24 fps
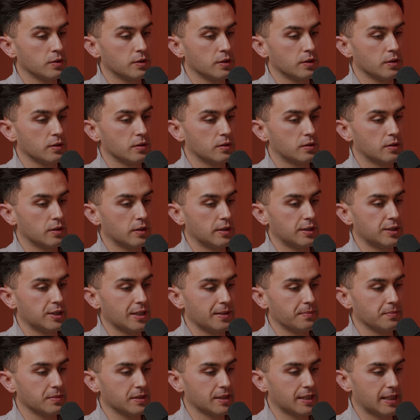do the
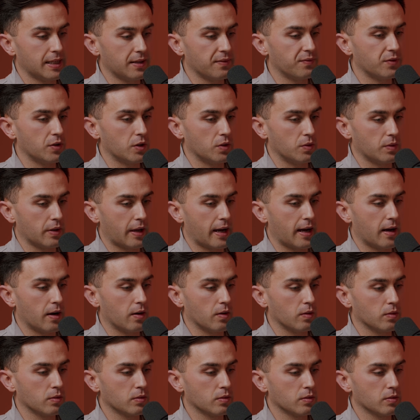gyms give you
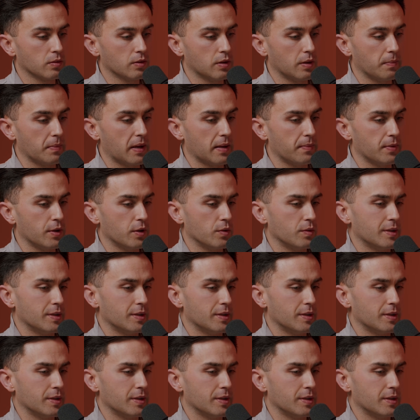now that maybe you